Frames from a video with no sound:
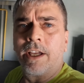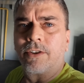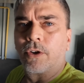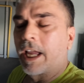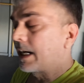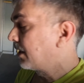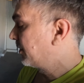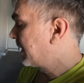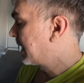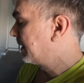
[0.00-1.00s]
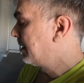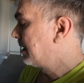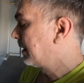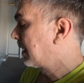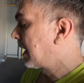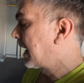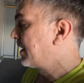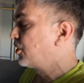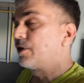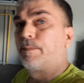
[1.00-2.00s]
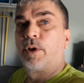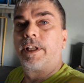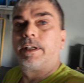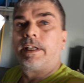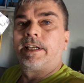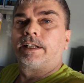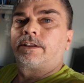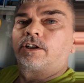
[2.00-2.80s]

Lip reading: so like I said, I just put it in the